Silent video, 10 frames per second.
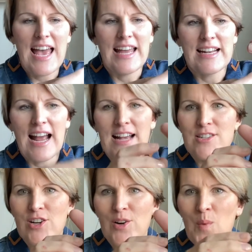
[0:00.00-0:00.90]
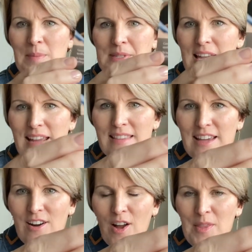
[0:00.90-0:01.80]
And it has her website
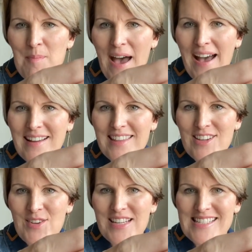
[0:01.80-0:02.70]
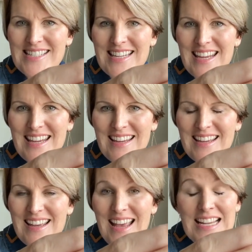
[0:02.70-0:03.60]
there on the back that you can see.
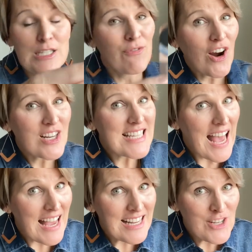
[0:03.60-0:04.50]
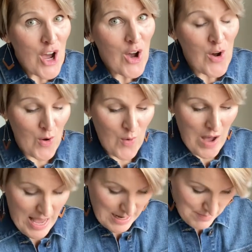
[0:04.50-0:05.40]
As far as I know,
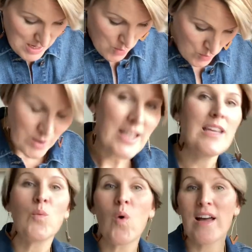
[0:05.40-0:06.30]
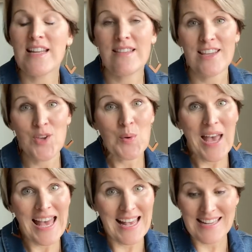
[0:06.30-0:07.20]
I am the only one in the
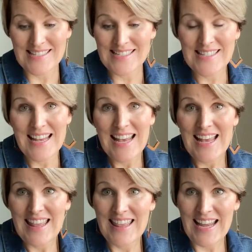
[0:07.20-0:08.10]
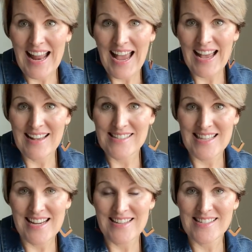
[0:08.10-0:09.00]
US that has
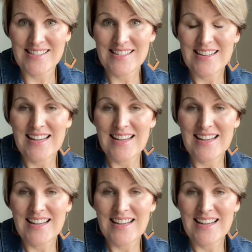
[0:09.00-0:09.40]
these.